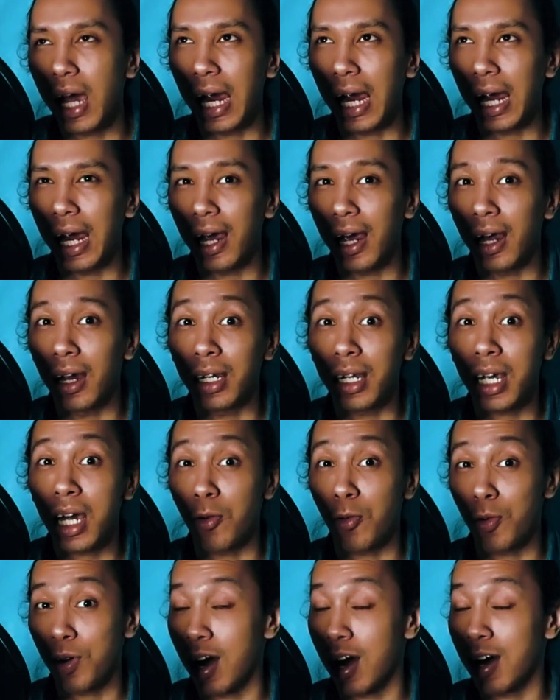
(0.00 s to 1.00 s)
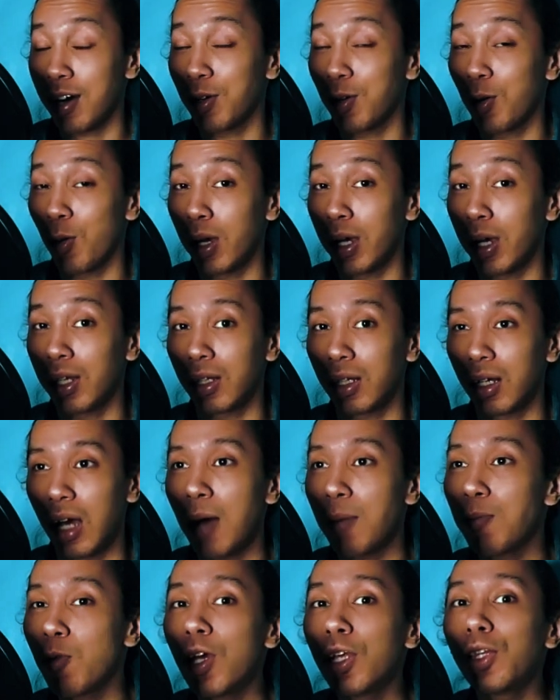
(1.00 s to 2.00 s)
and yeah,
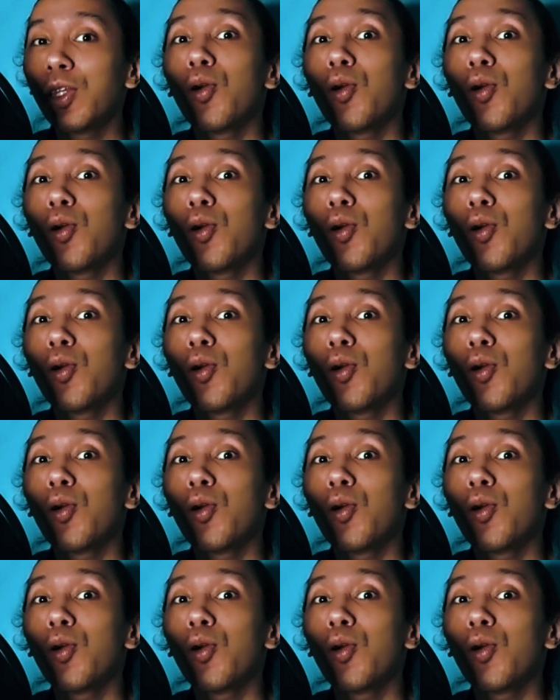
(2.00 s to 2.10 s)
I'm going